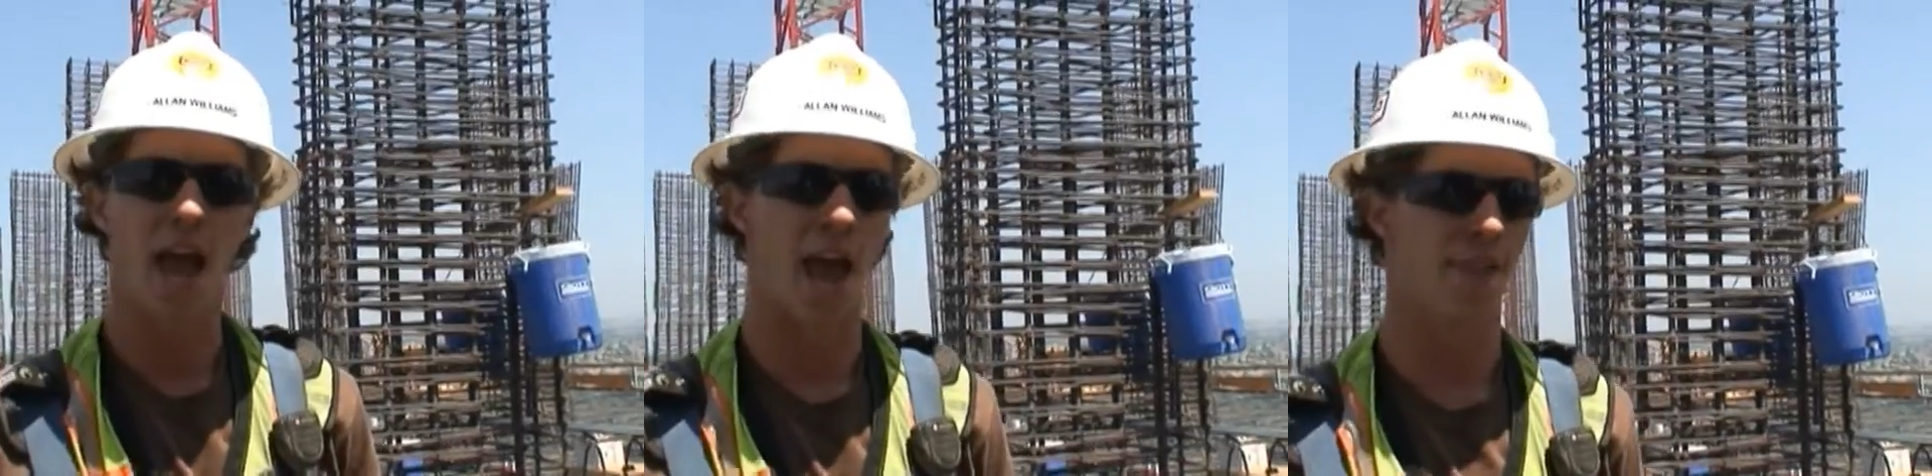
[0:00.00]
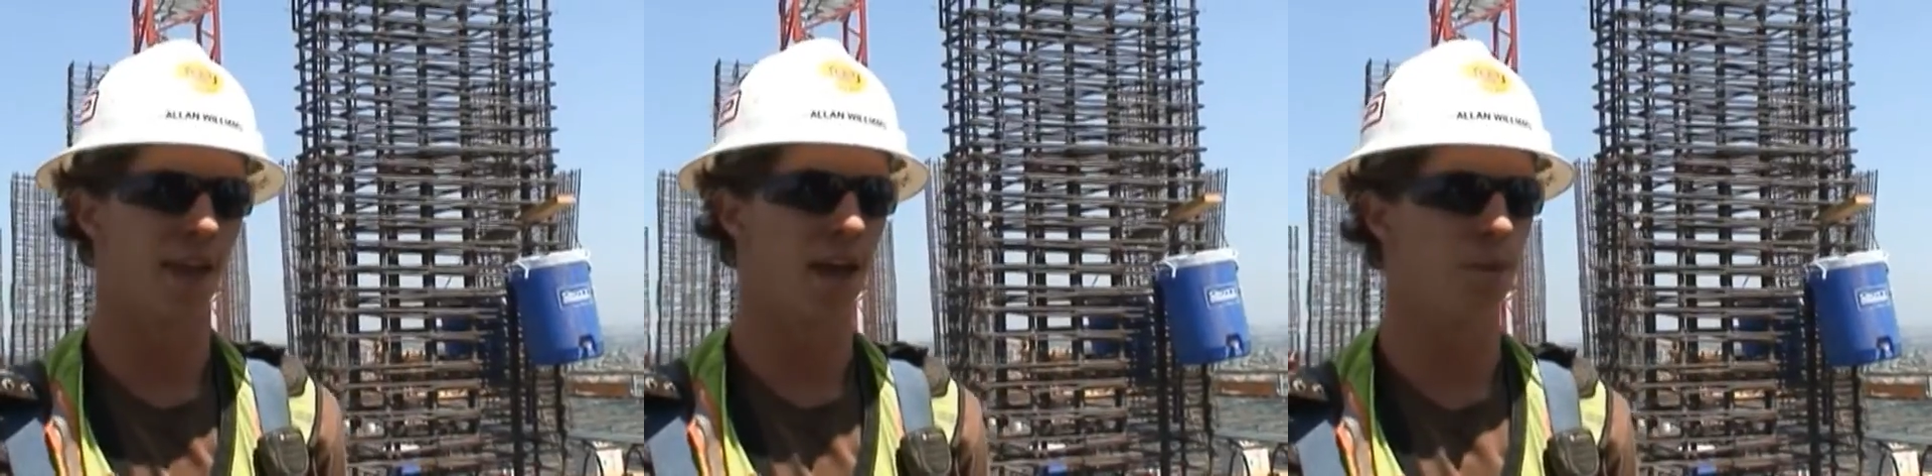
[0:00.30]

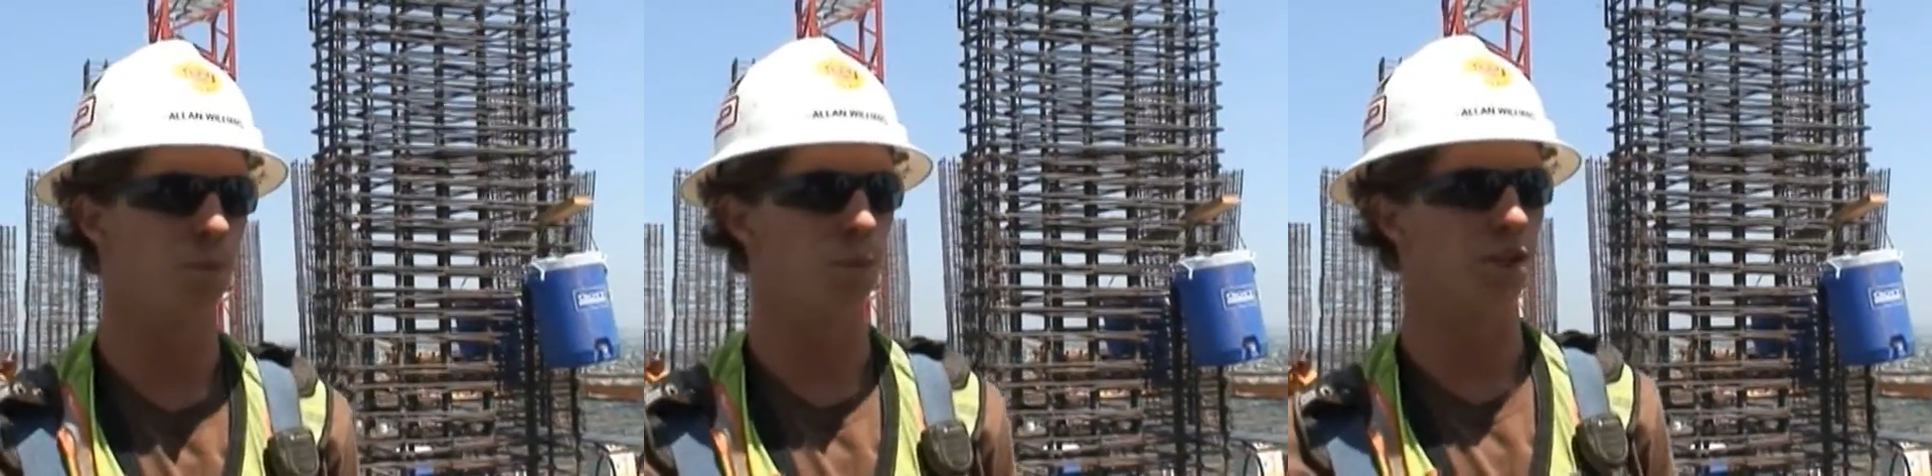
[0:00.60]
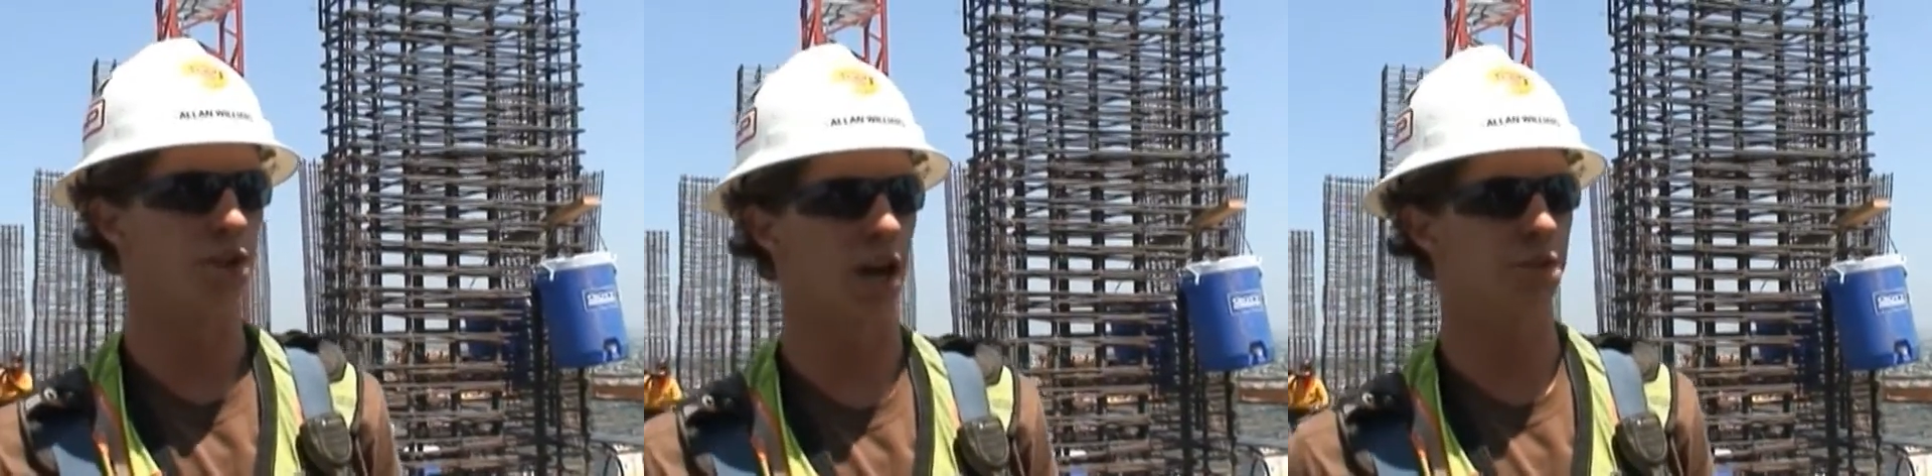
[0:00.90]
and then we
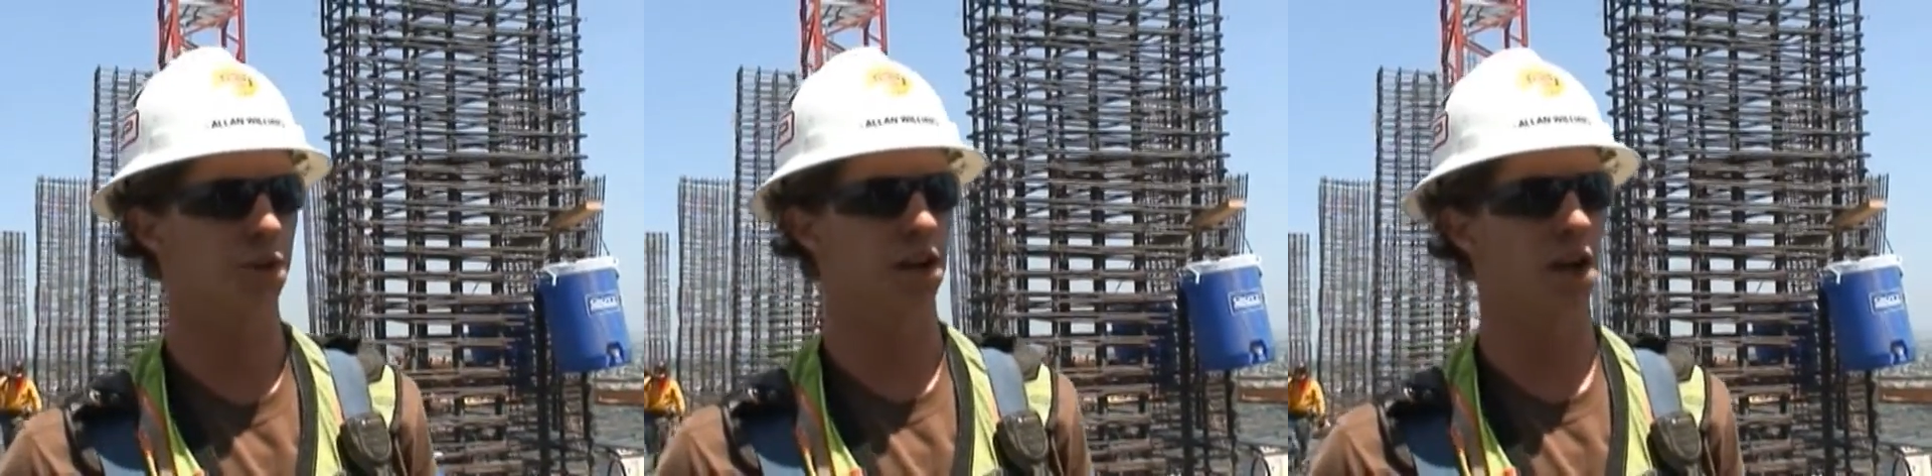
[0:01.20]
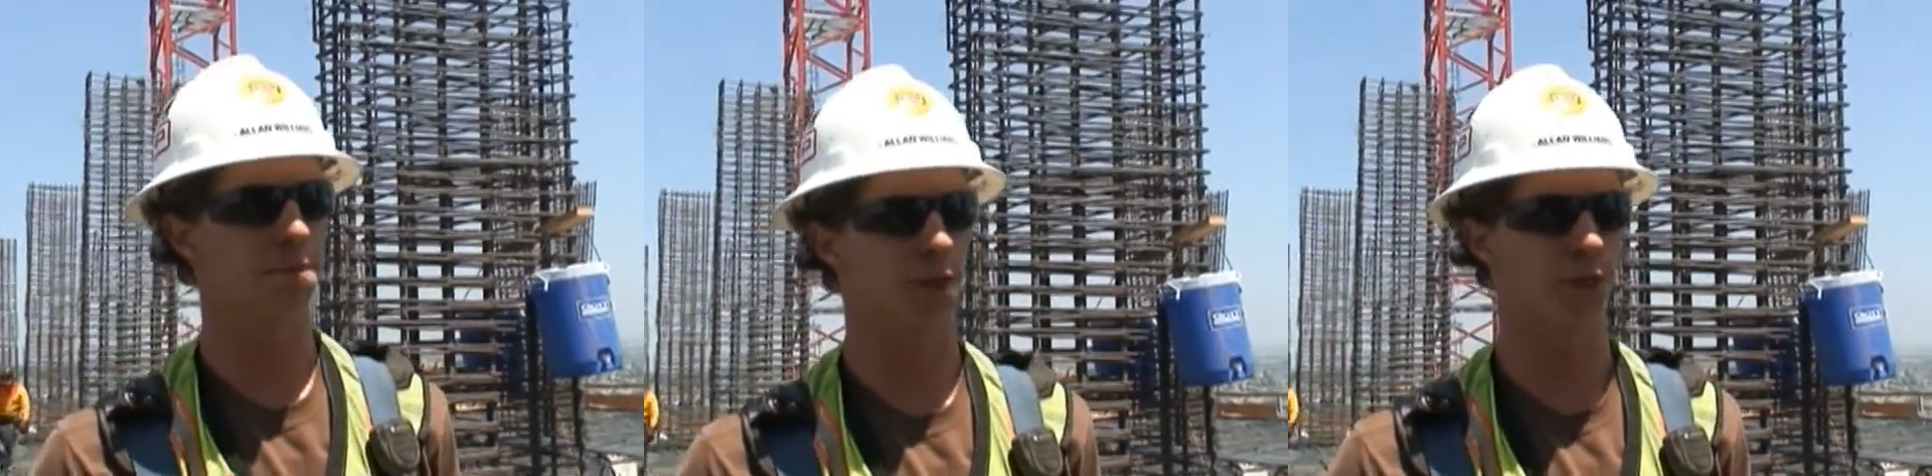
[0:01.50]
transferred it
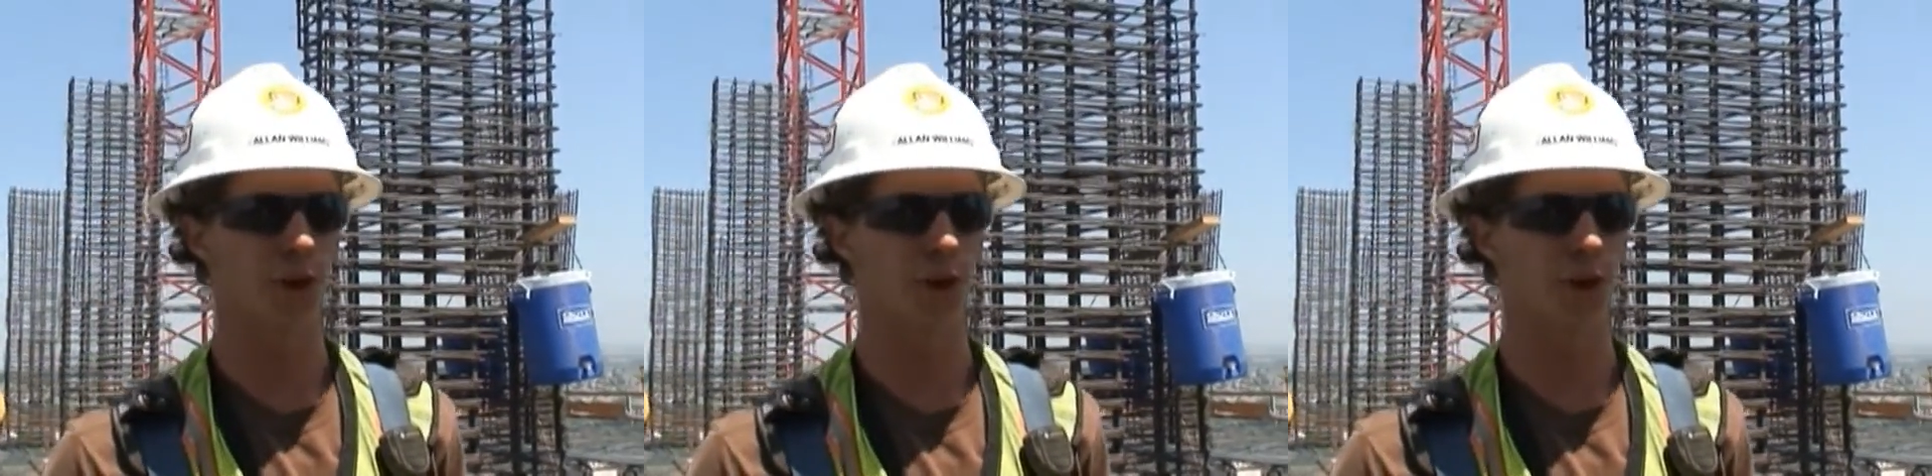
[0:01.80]
up to